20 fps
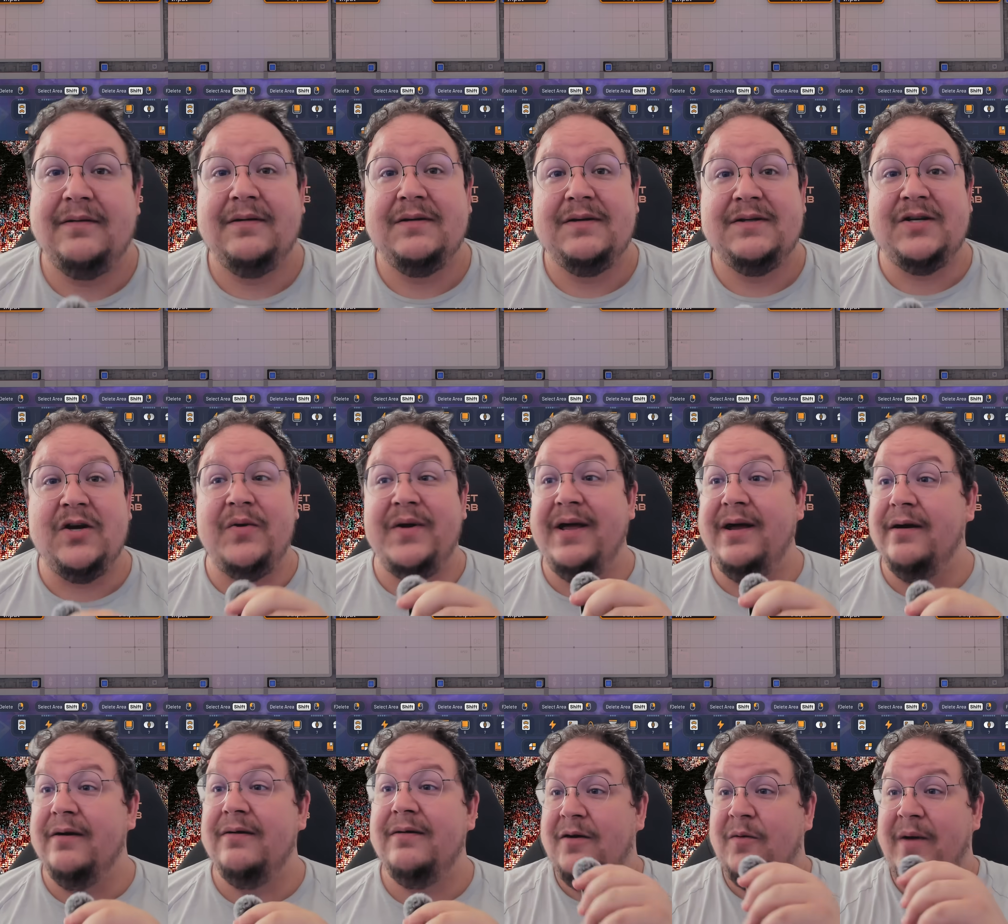So
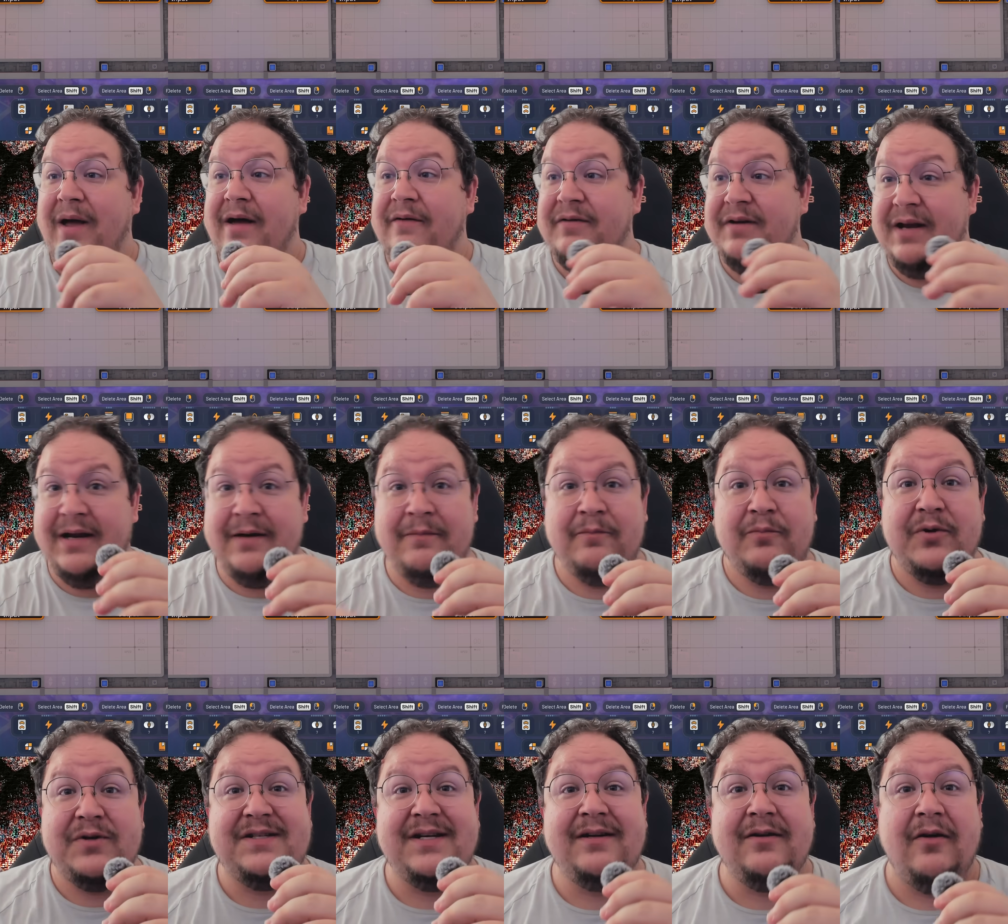here we have an
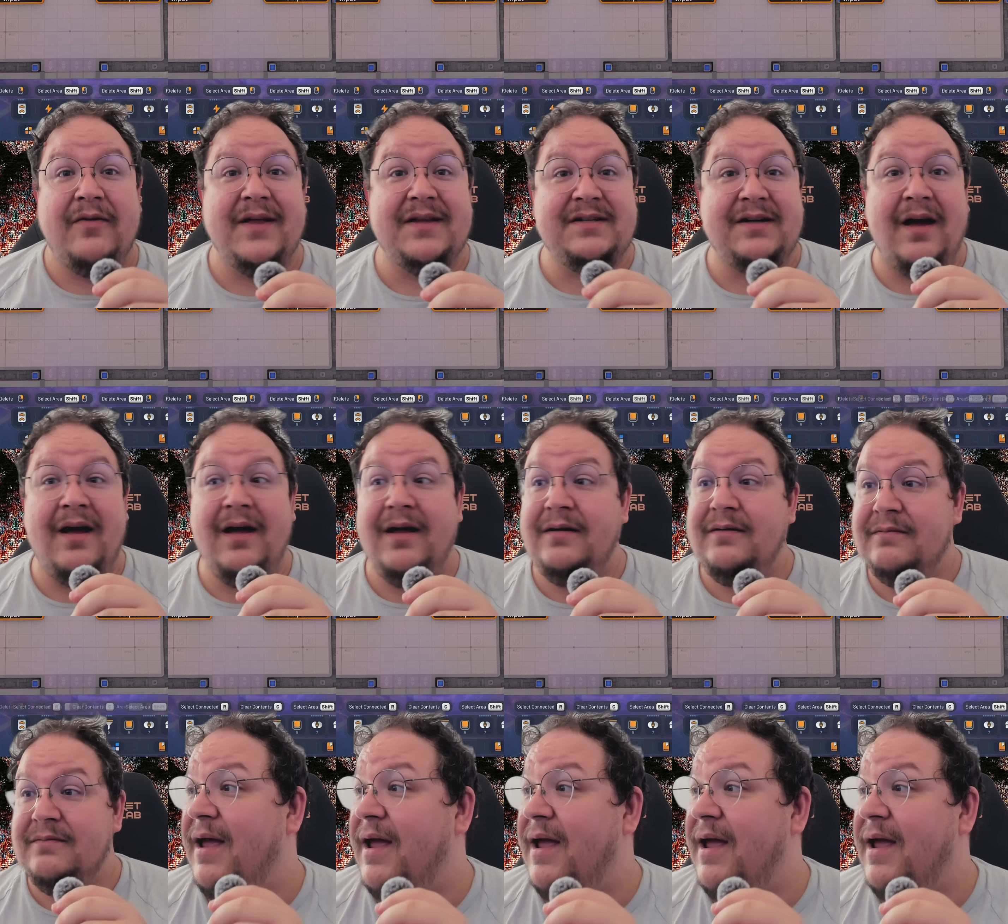input signal that's on,